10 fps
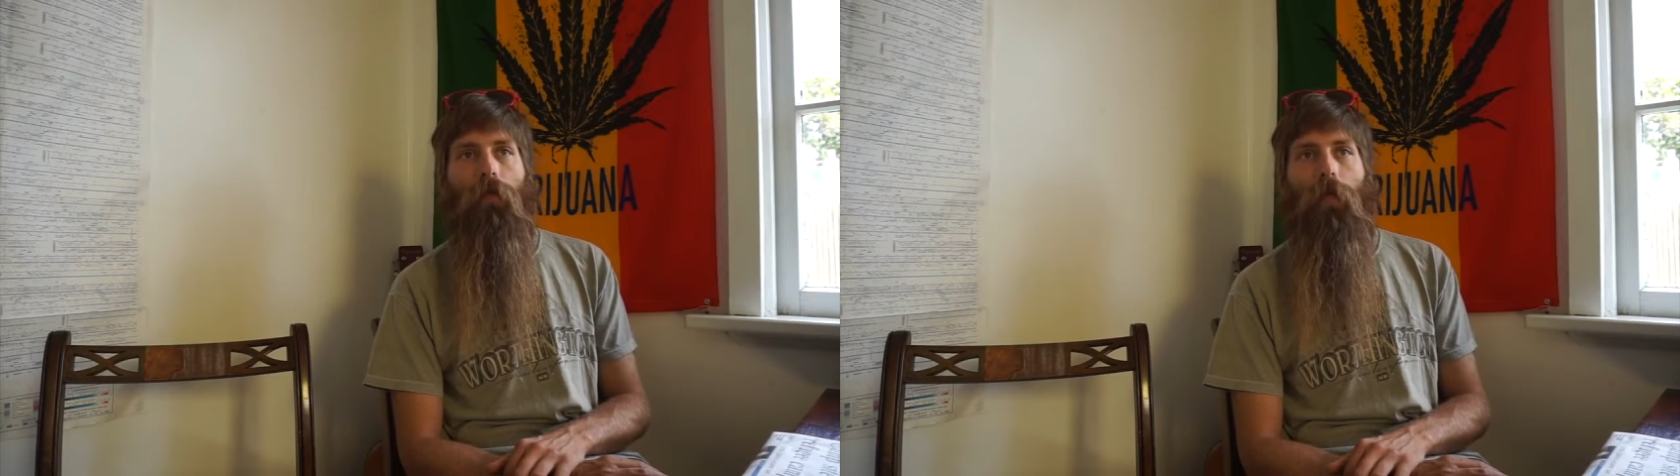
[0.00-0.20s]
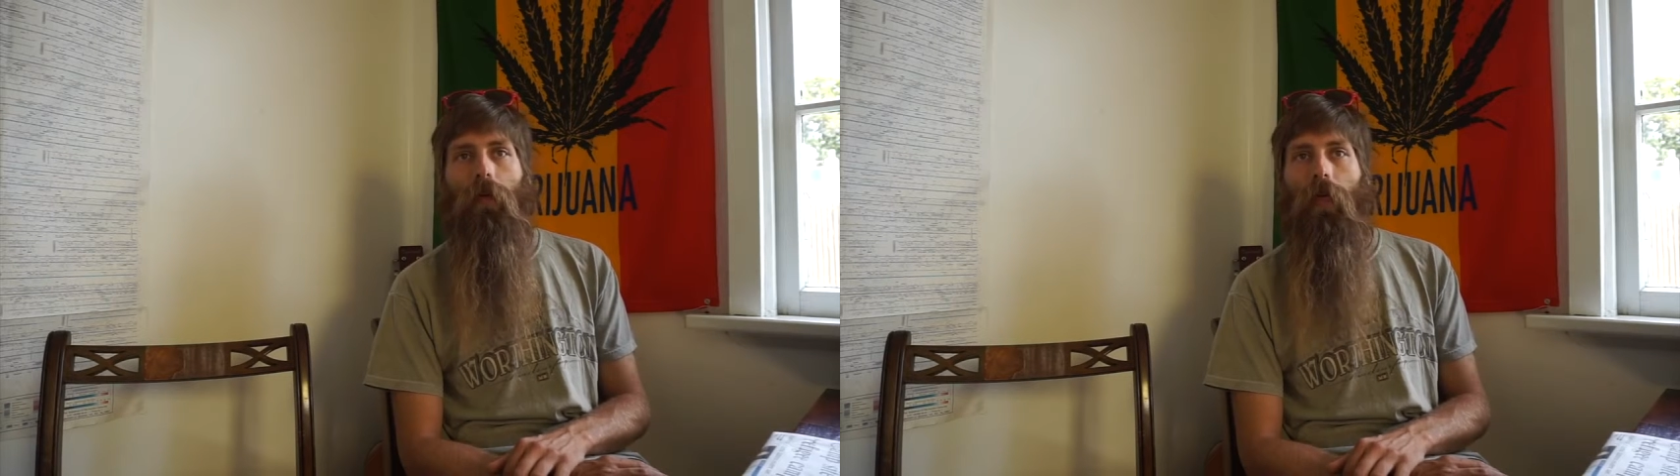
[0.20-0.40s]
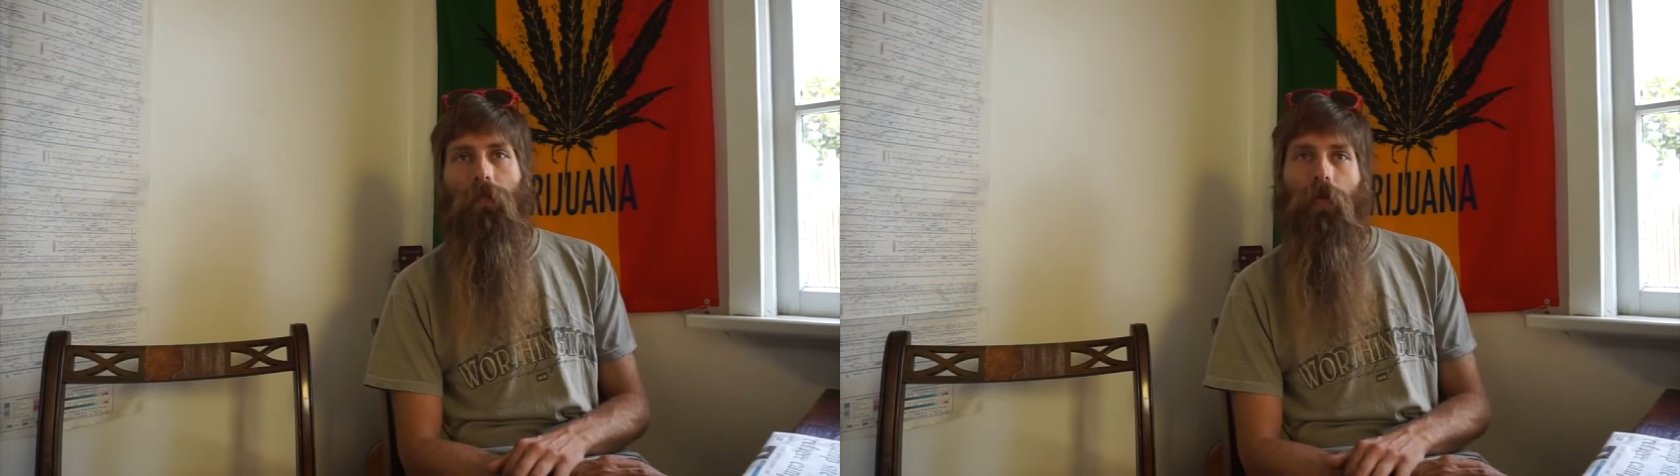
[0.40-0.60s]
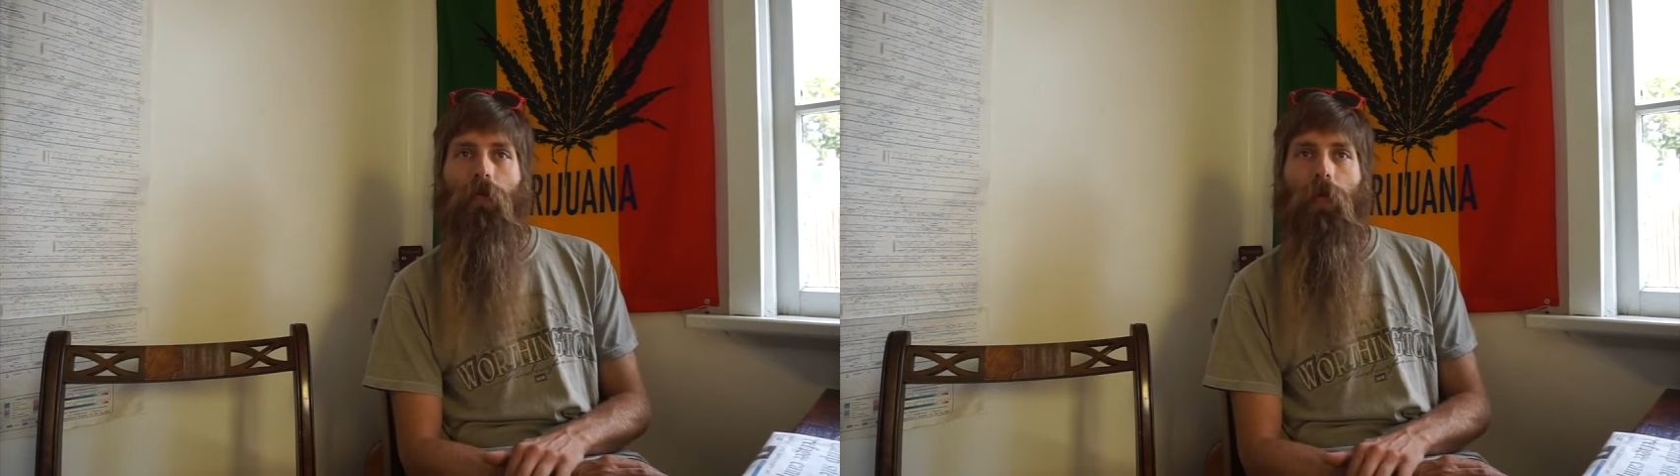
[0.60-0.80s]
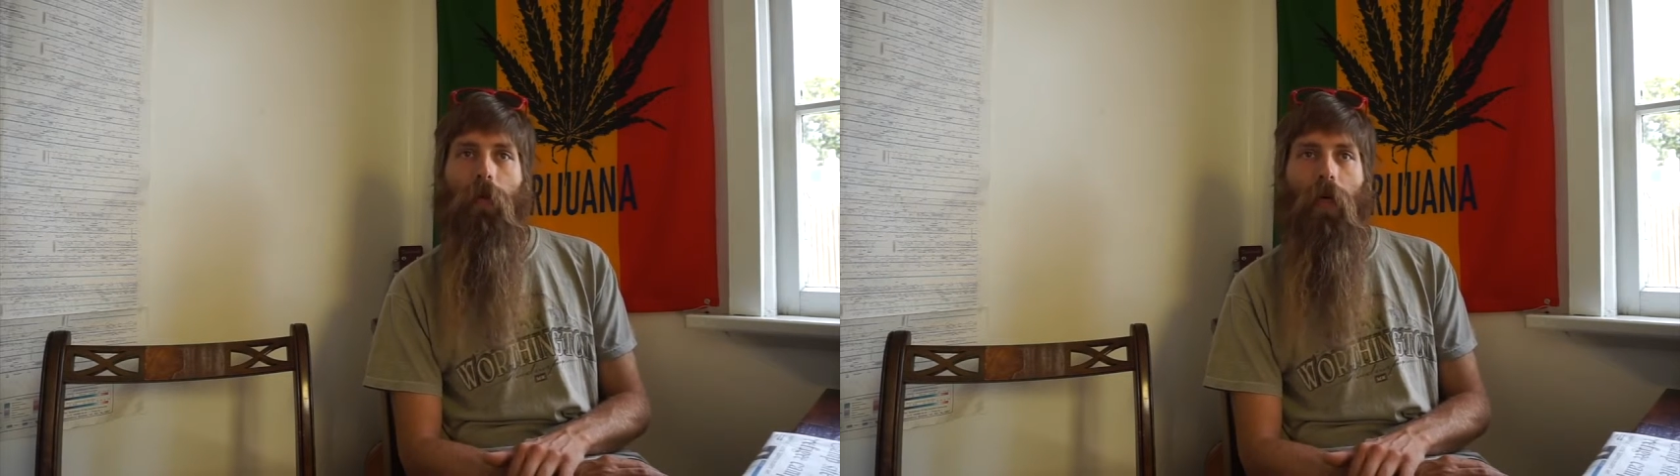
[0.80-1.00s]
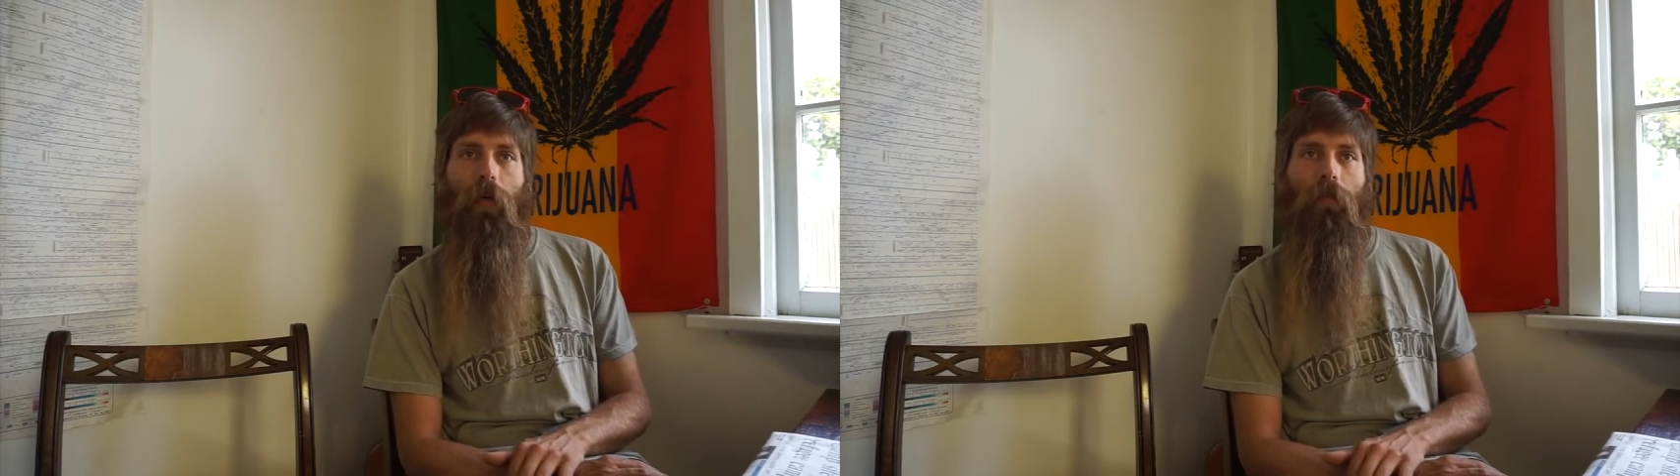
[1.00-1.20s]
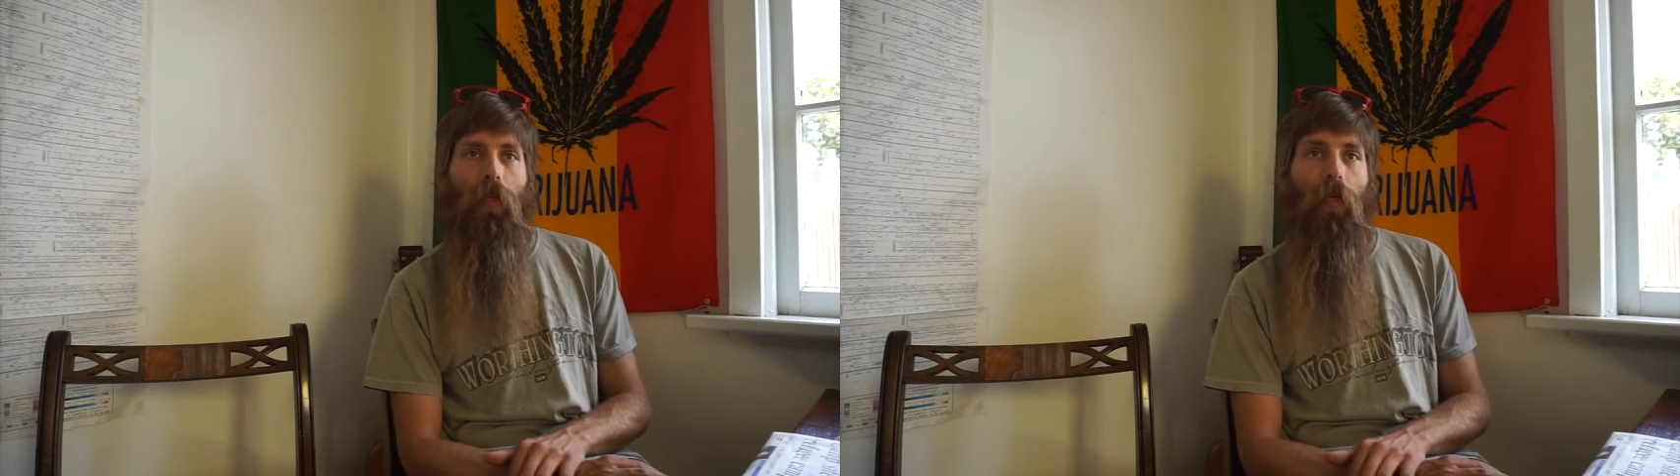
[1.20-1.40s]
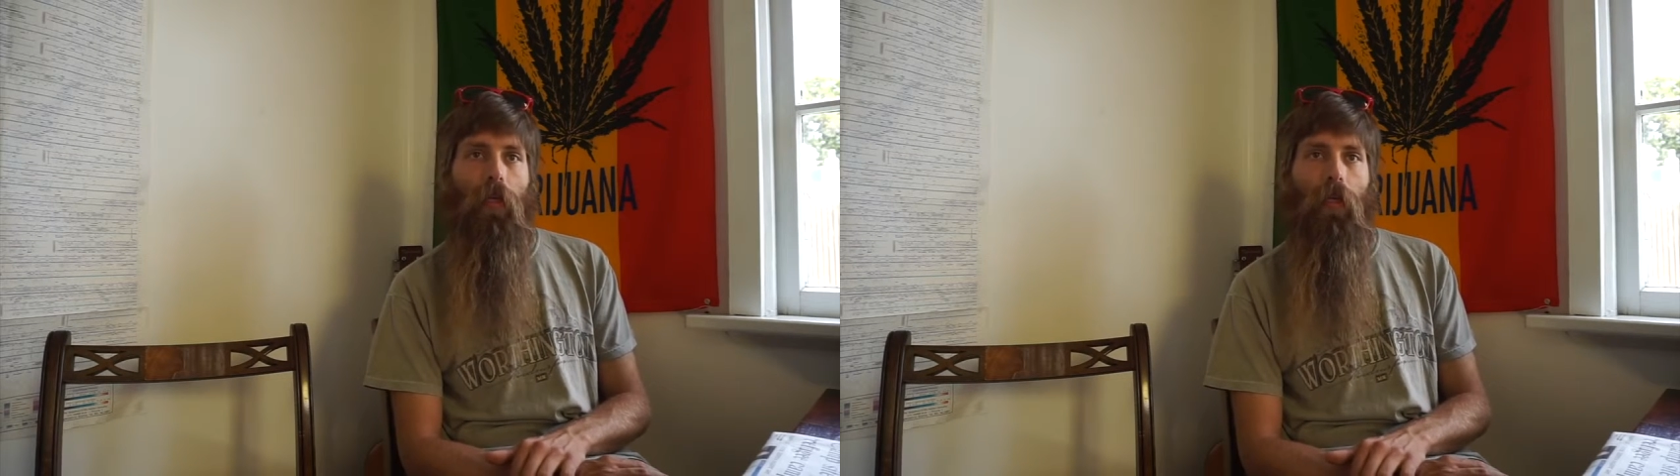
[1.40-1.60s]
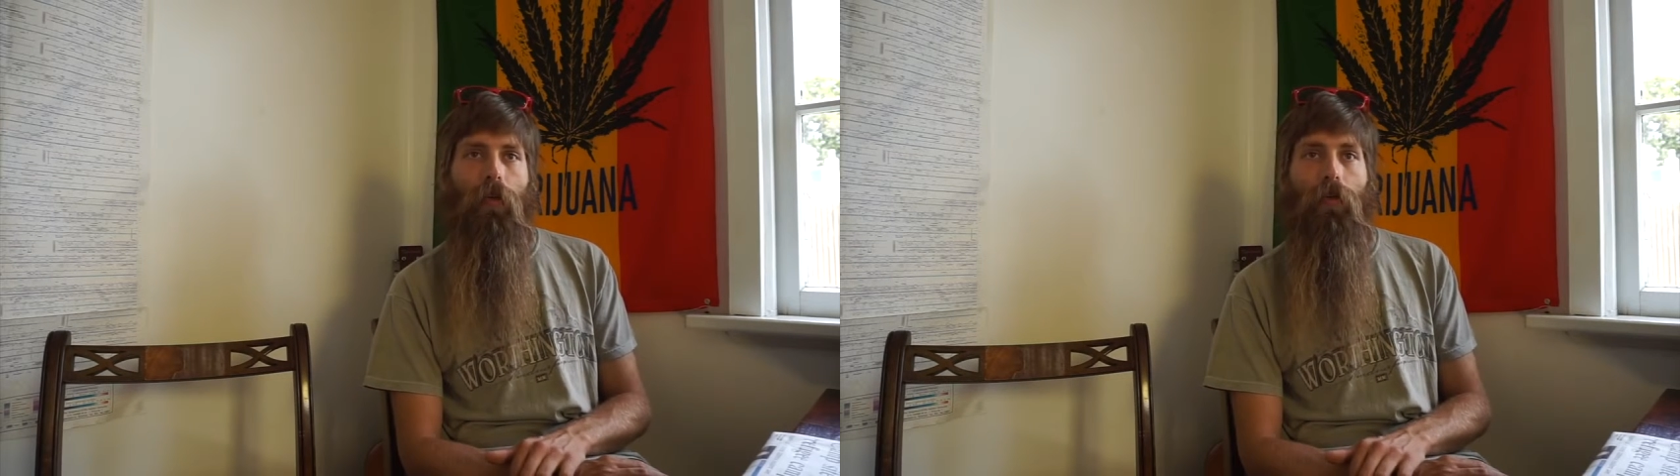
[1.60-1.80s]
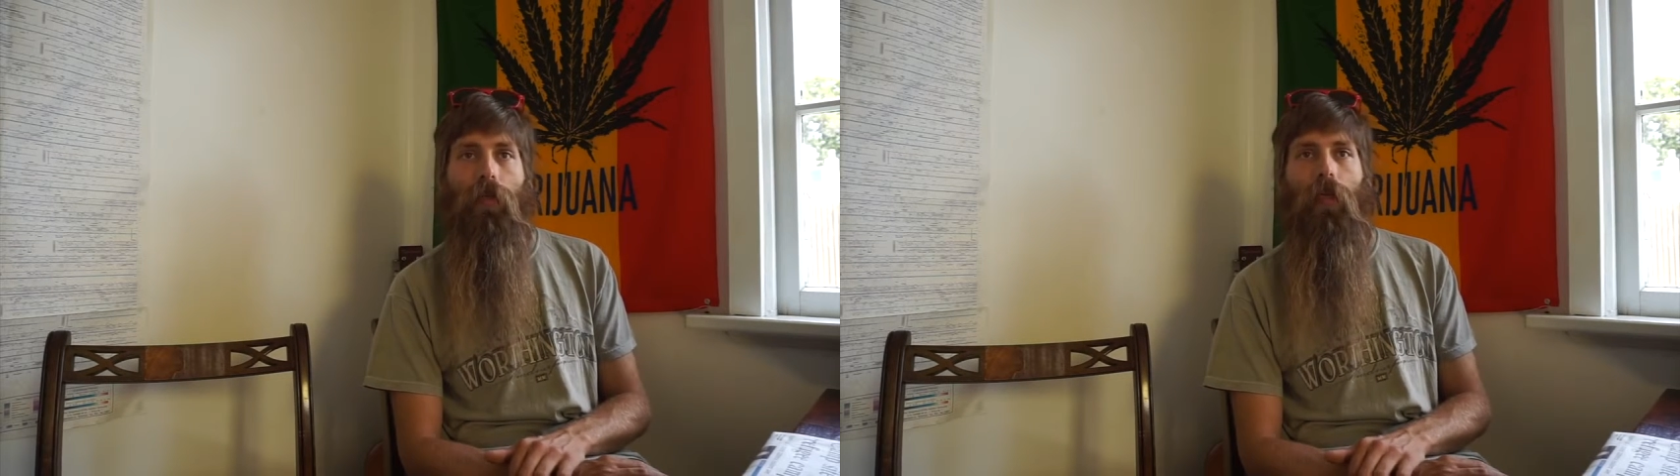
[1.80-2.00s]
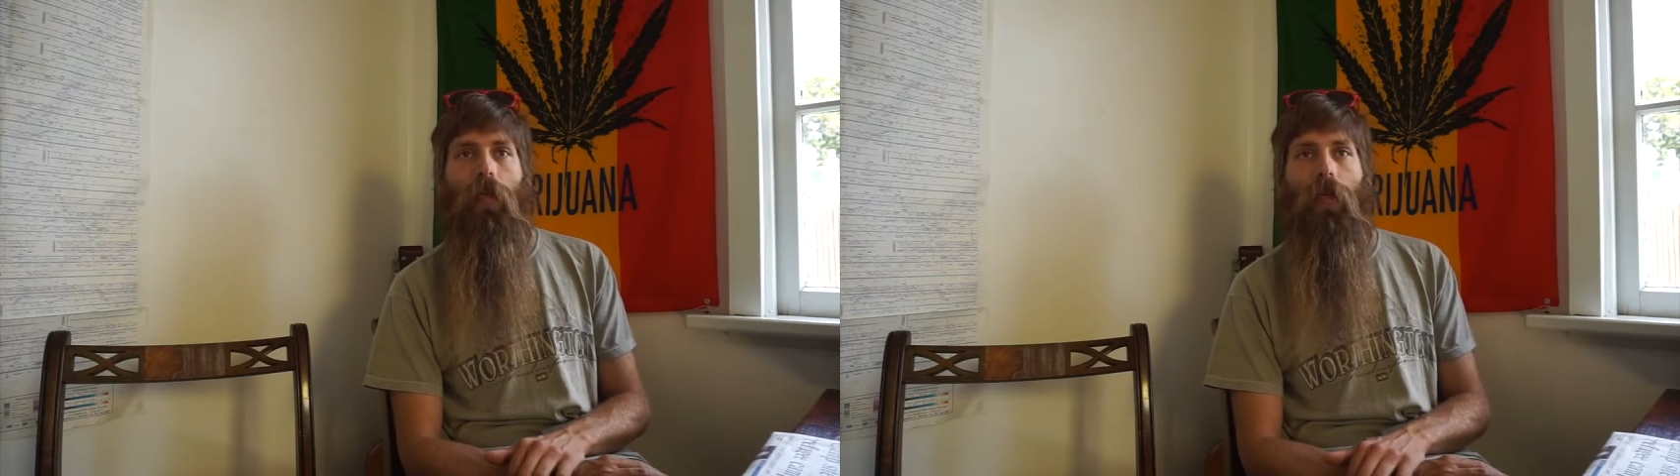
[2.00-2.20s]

their lives could be better if they didn't use it,